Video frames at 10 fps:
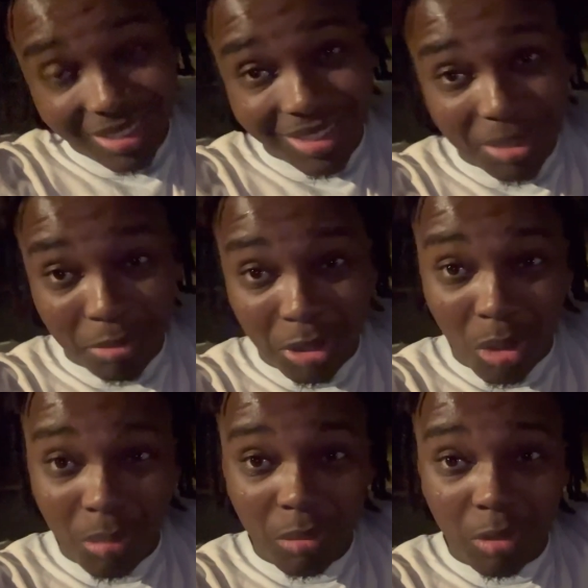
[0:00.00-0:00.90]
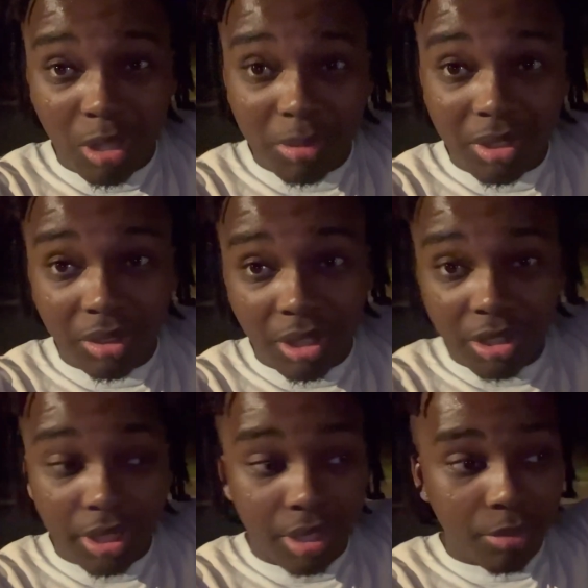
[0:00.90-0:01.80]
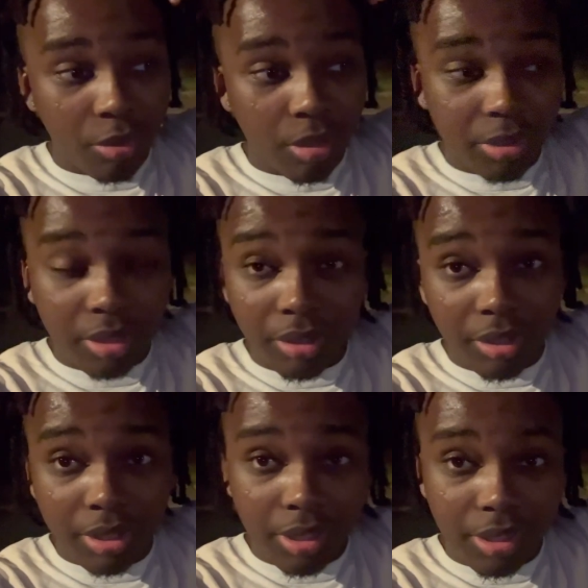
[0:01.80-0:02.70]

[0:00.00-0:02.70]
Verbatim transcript: Hey, we are almost we almost to thirteen. We almost to thirteen hundred